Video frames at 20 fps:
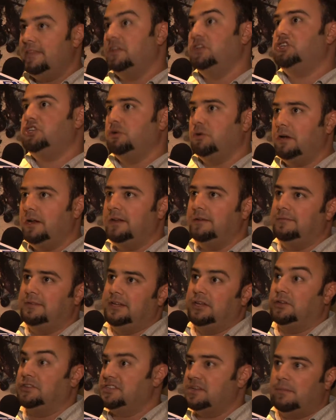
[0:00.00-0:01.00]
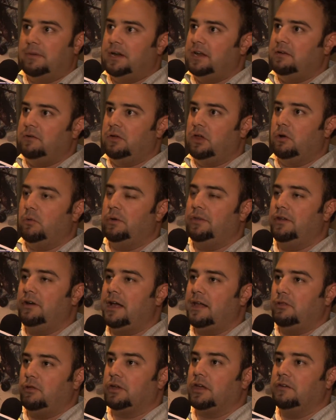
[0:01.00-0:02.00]
and then shoot it and kill somebody when they're
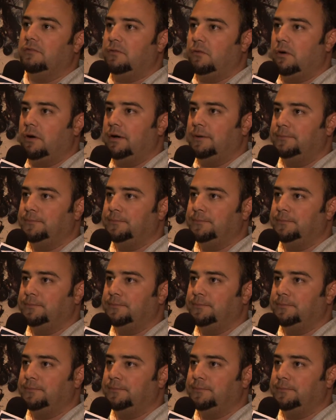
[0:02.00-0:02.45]
not looking for